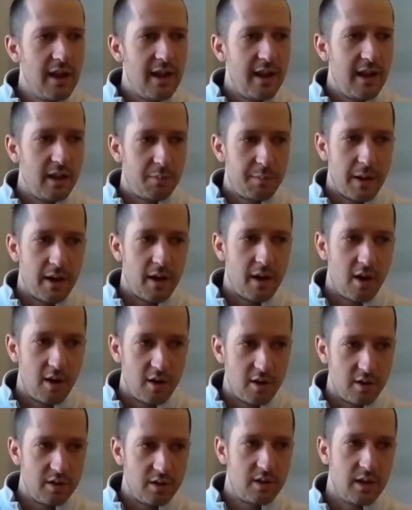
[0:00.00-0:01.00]
it's been
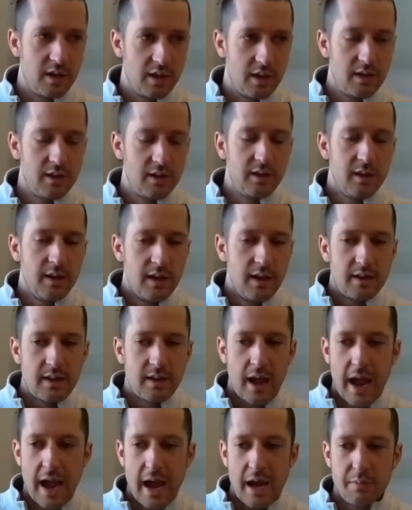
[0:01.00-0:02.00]
hard to
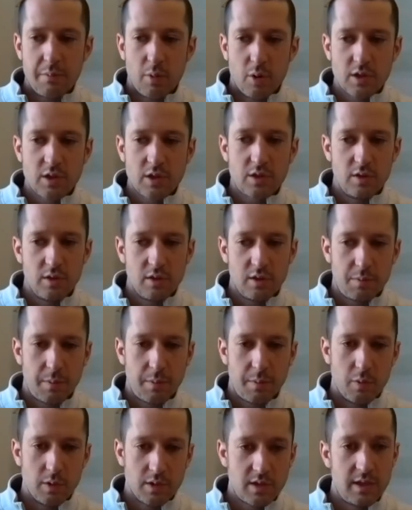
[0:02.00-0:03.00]
add more students, but
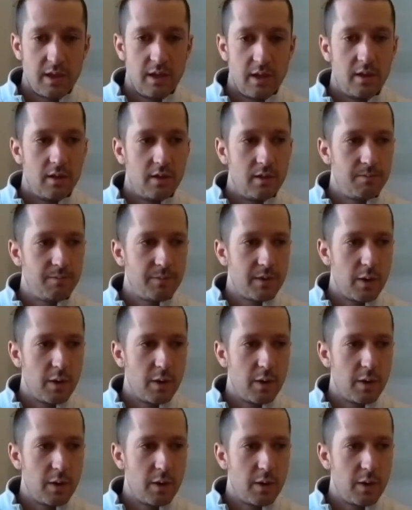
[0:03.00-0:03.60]
we're still,